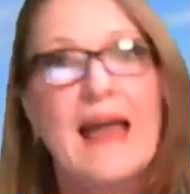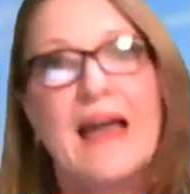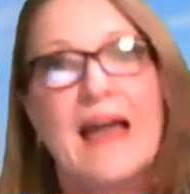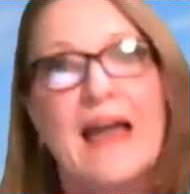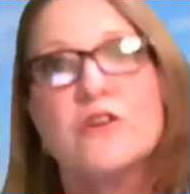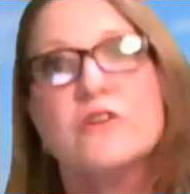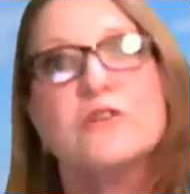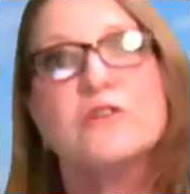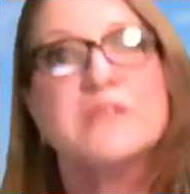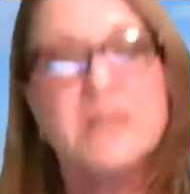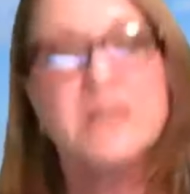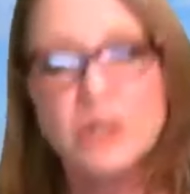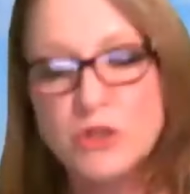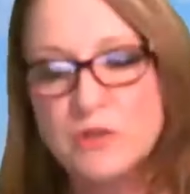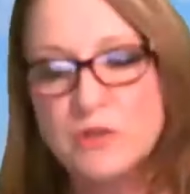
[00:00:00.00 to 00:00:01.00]
And you
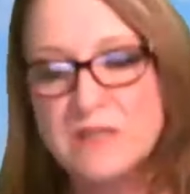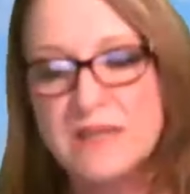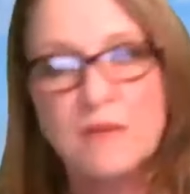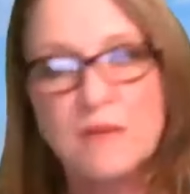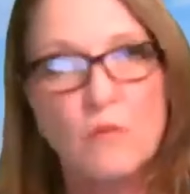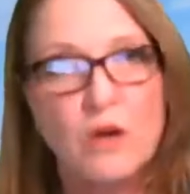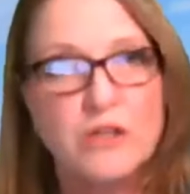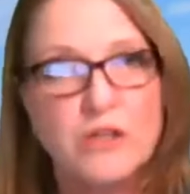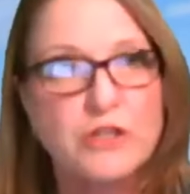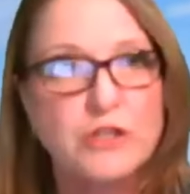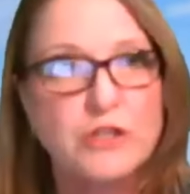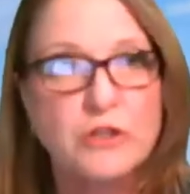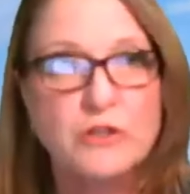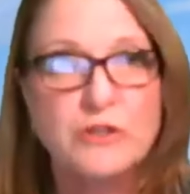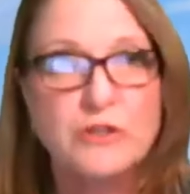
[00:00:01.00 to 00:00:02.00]
teach your team what to
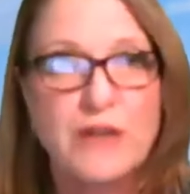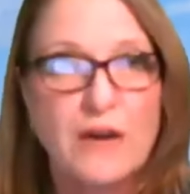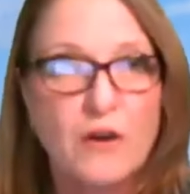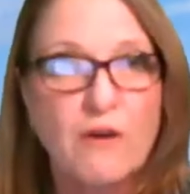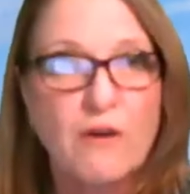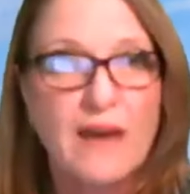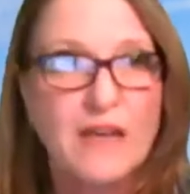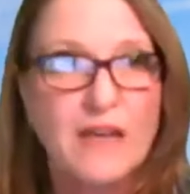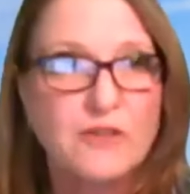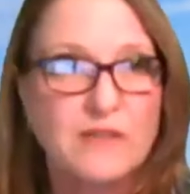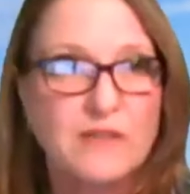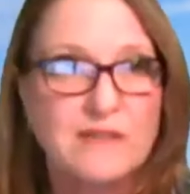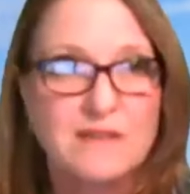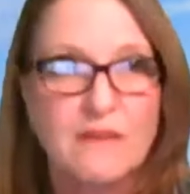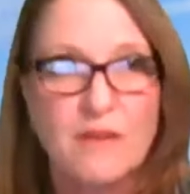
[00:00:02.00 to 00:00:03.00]
do. So I know
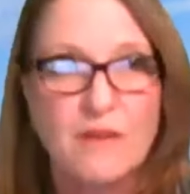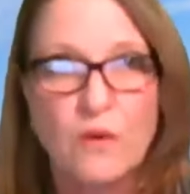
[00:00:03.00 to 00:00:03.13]
Adrian's on the